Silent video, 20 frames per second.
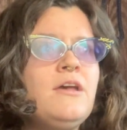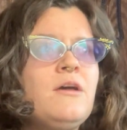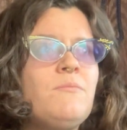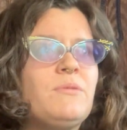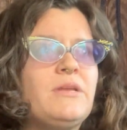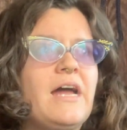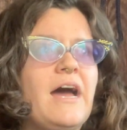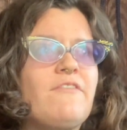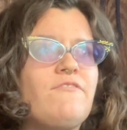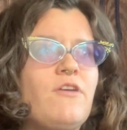
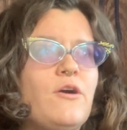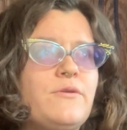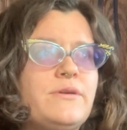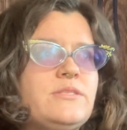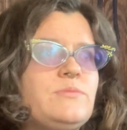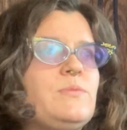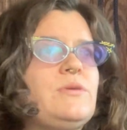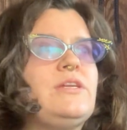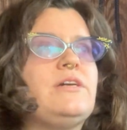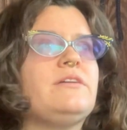But I've
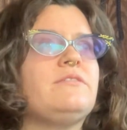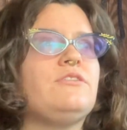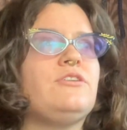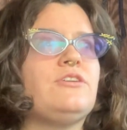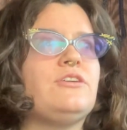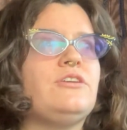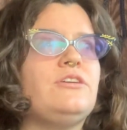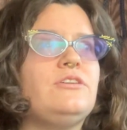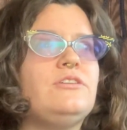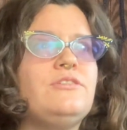always been a
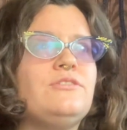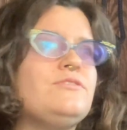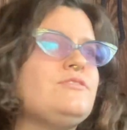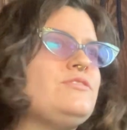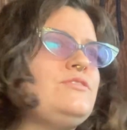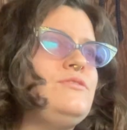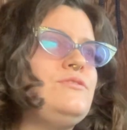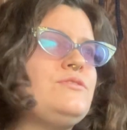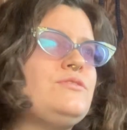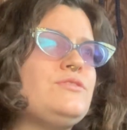girl who's
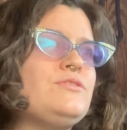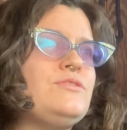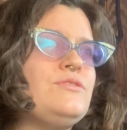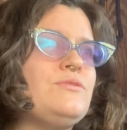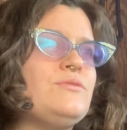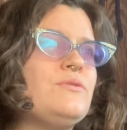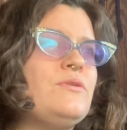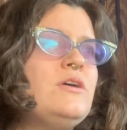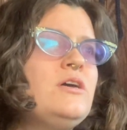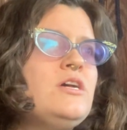used
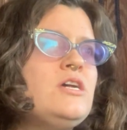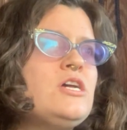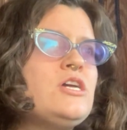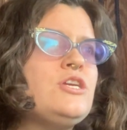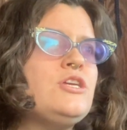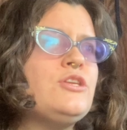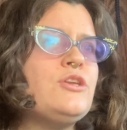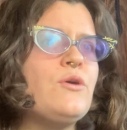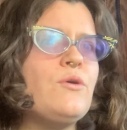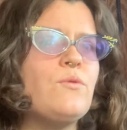to,
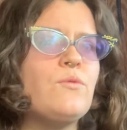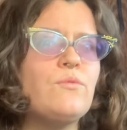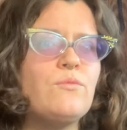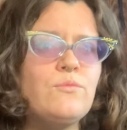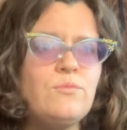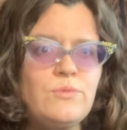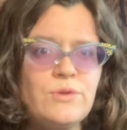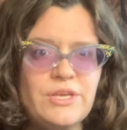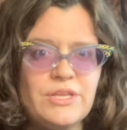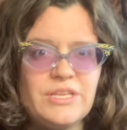
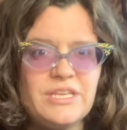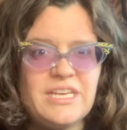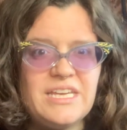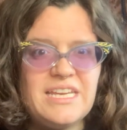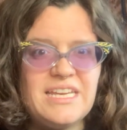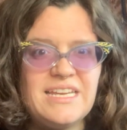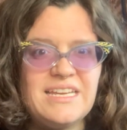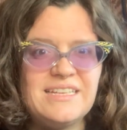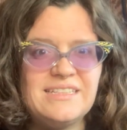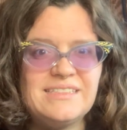
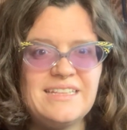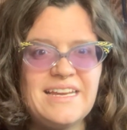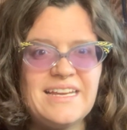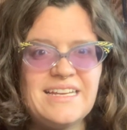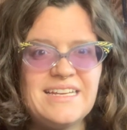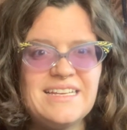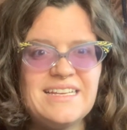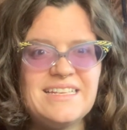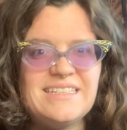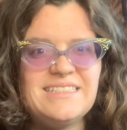really like
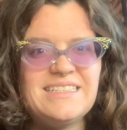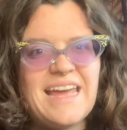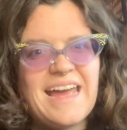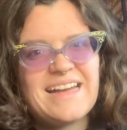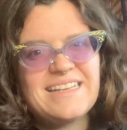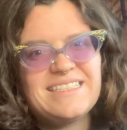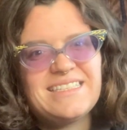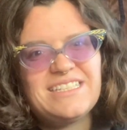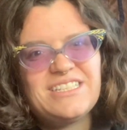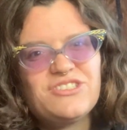
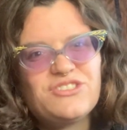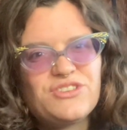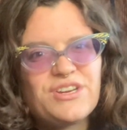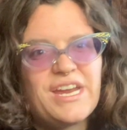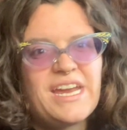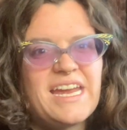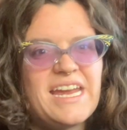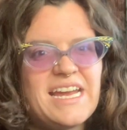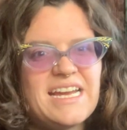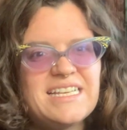nasty
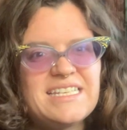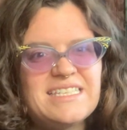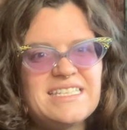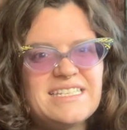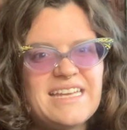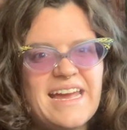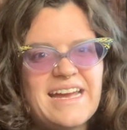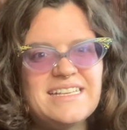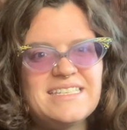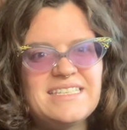drinks,
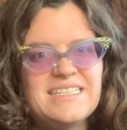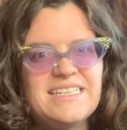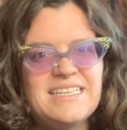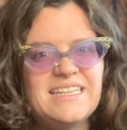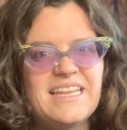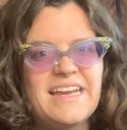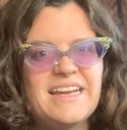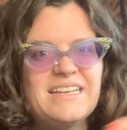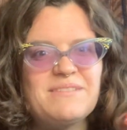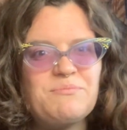nasty
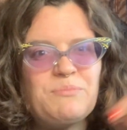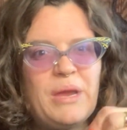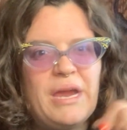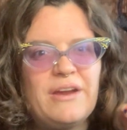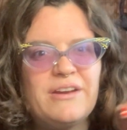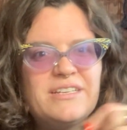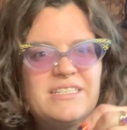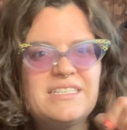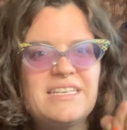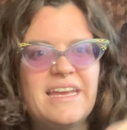like
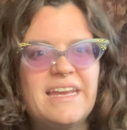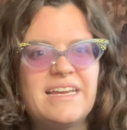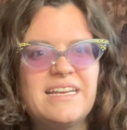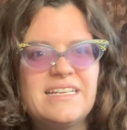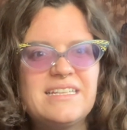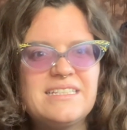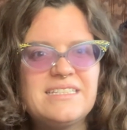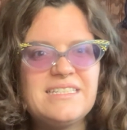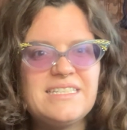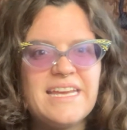parasite
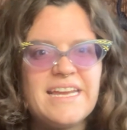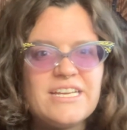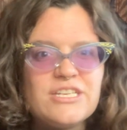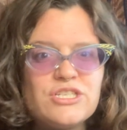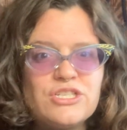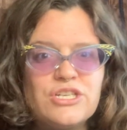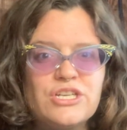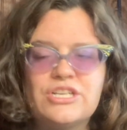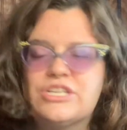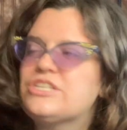
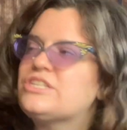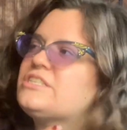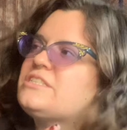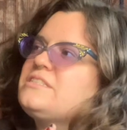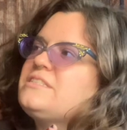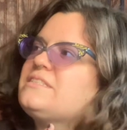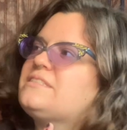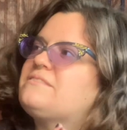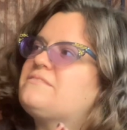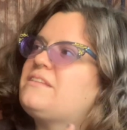
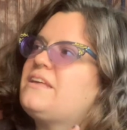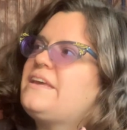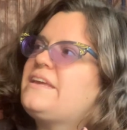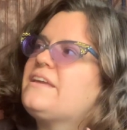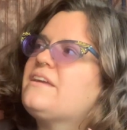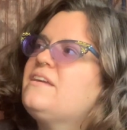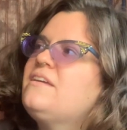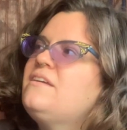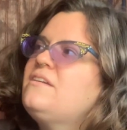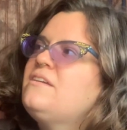tinctures, and
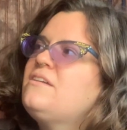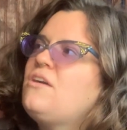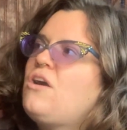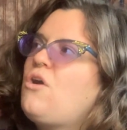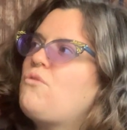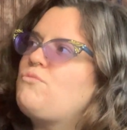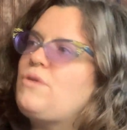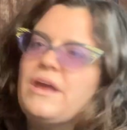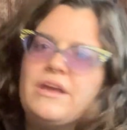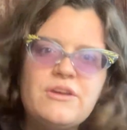like
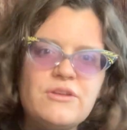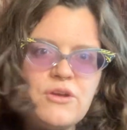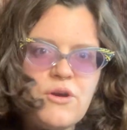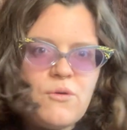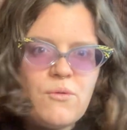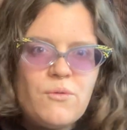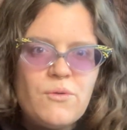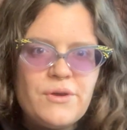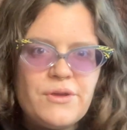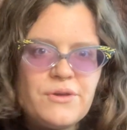
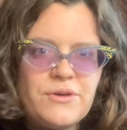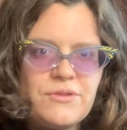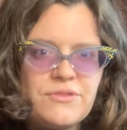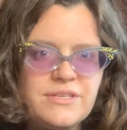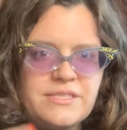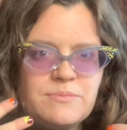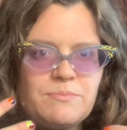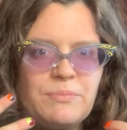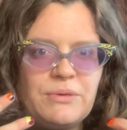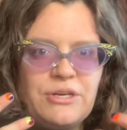oregano oil
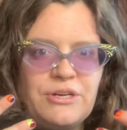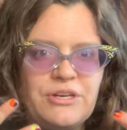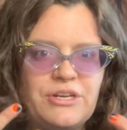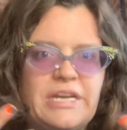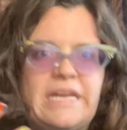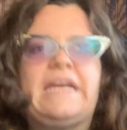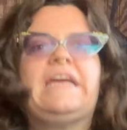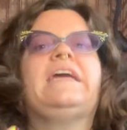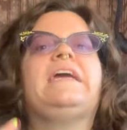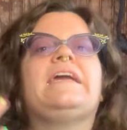that's
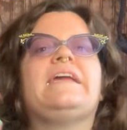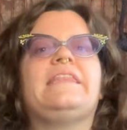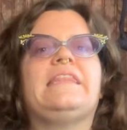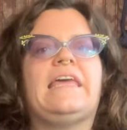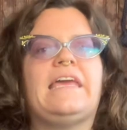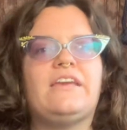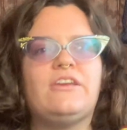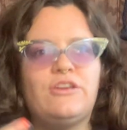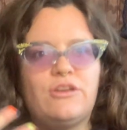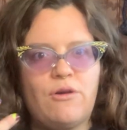burning, and
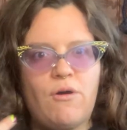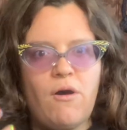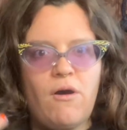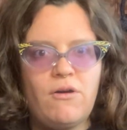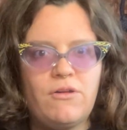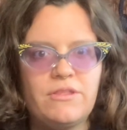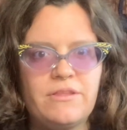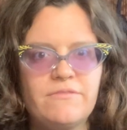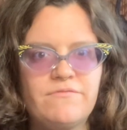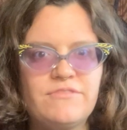like,
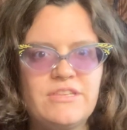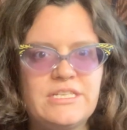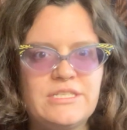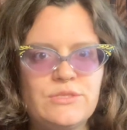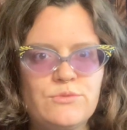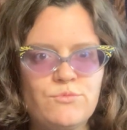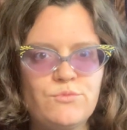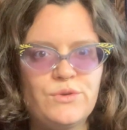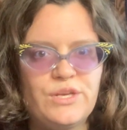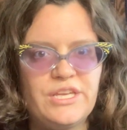all of
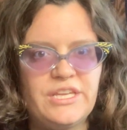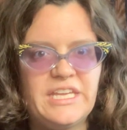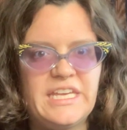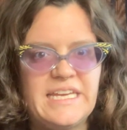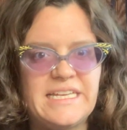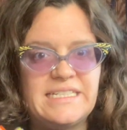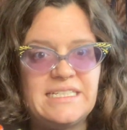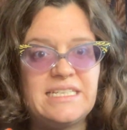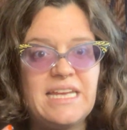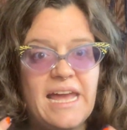this
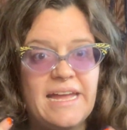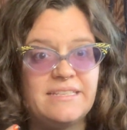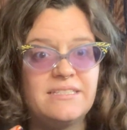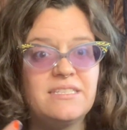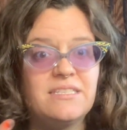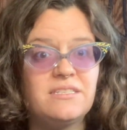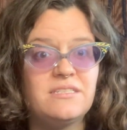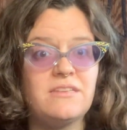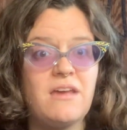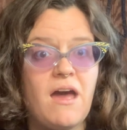really
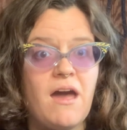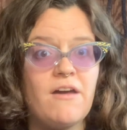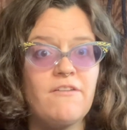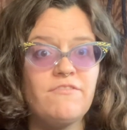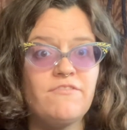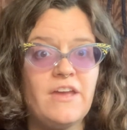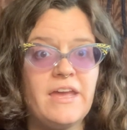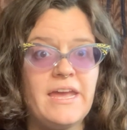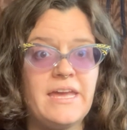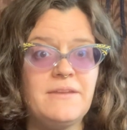intense
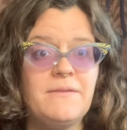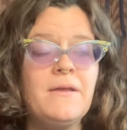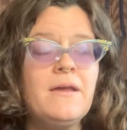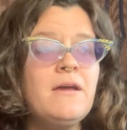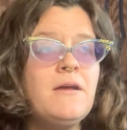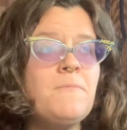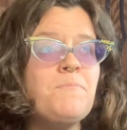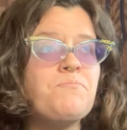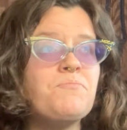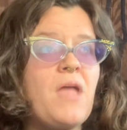stuff. And
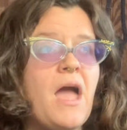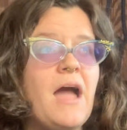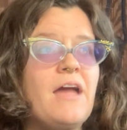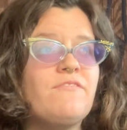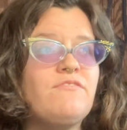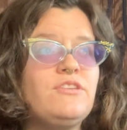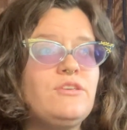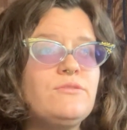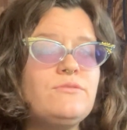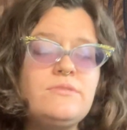
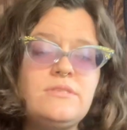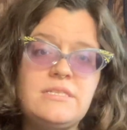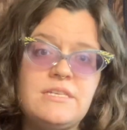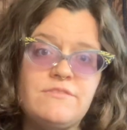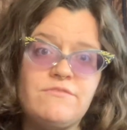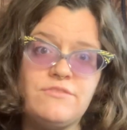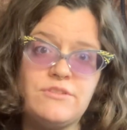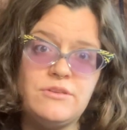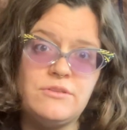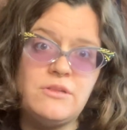I've used
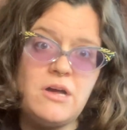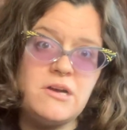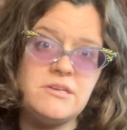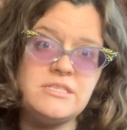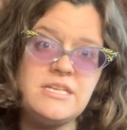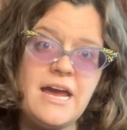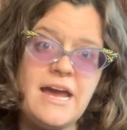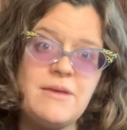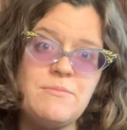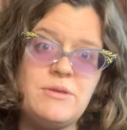it for a long
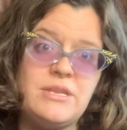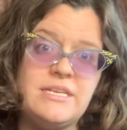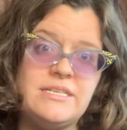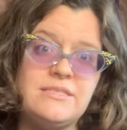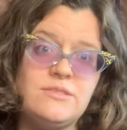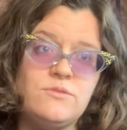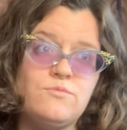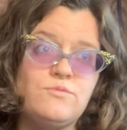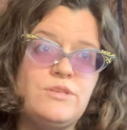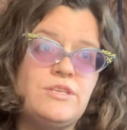time, and
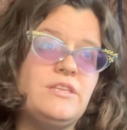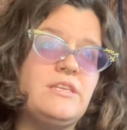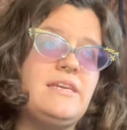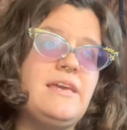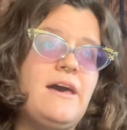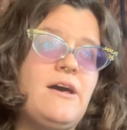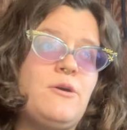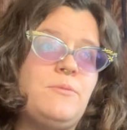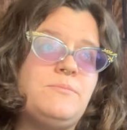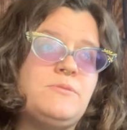it's really
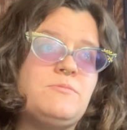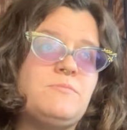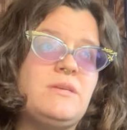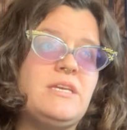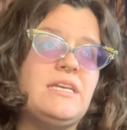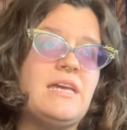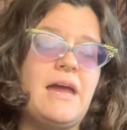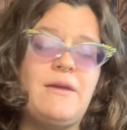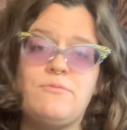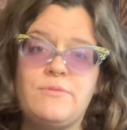helped
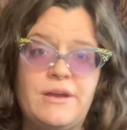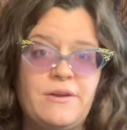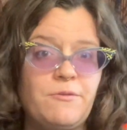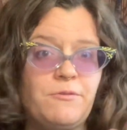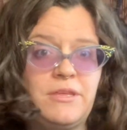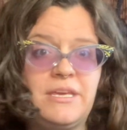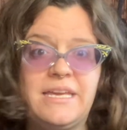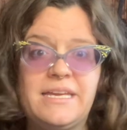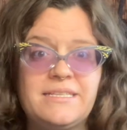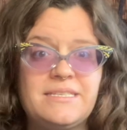me. I
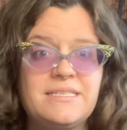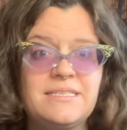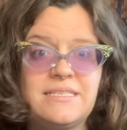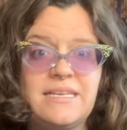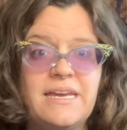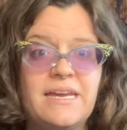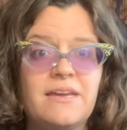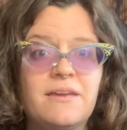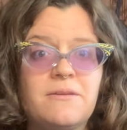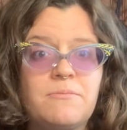rarely get
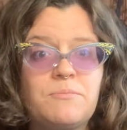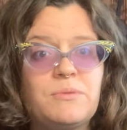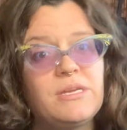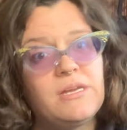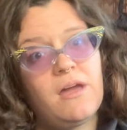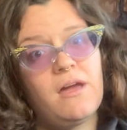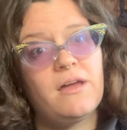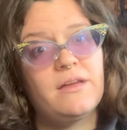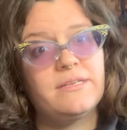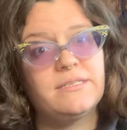sick
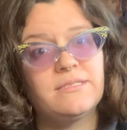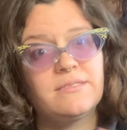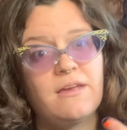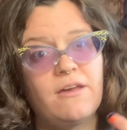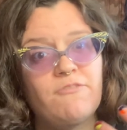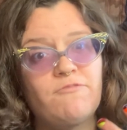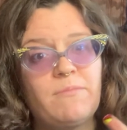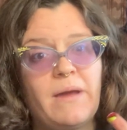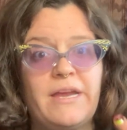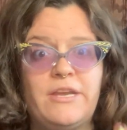because
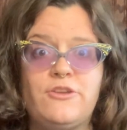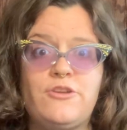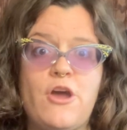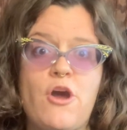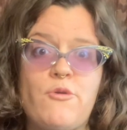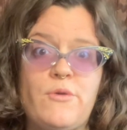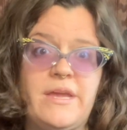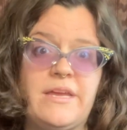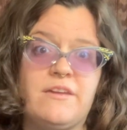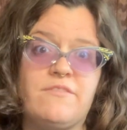of my
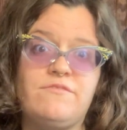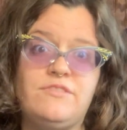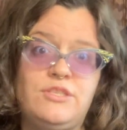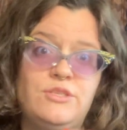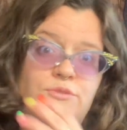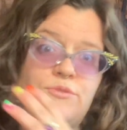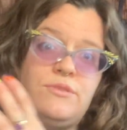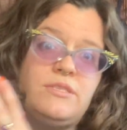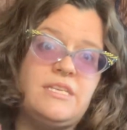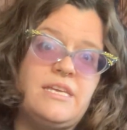knowing of
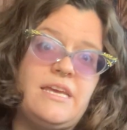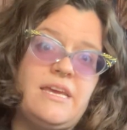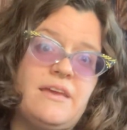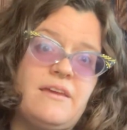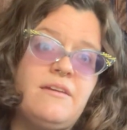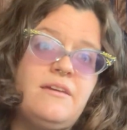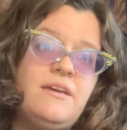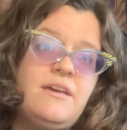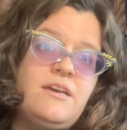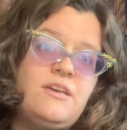
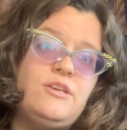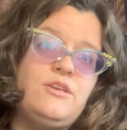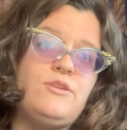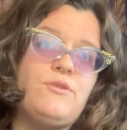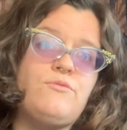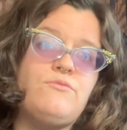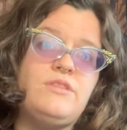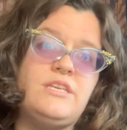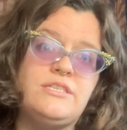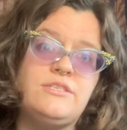using,
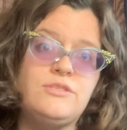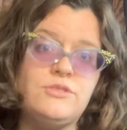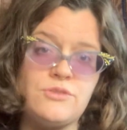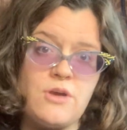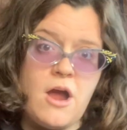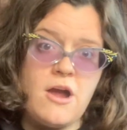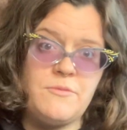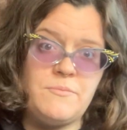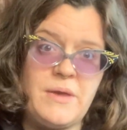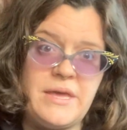these
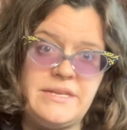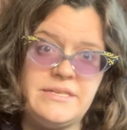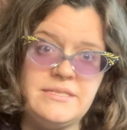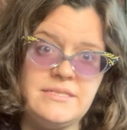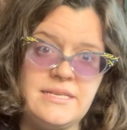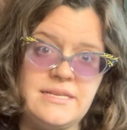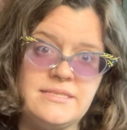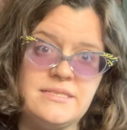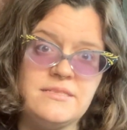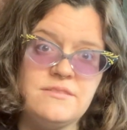strong
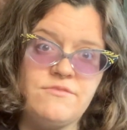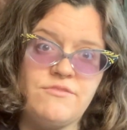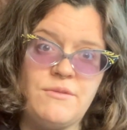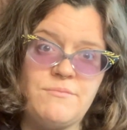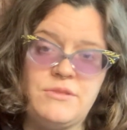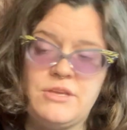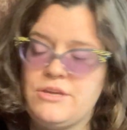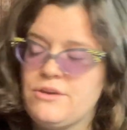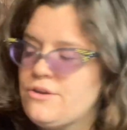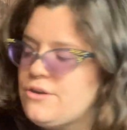medicines
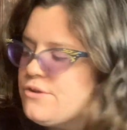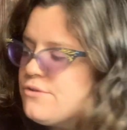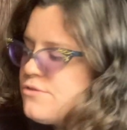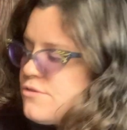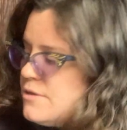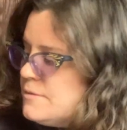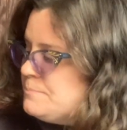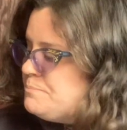from the earth.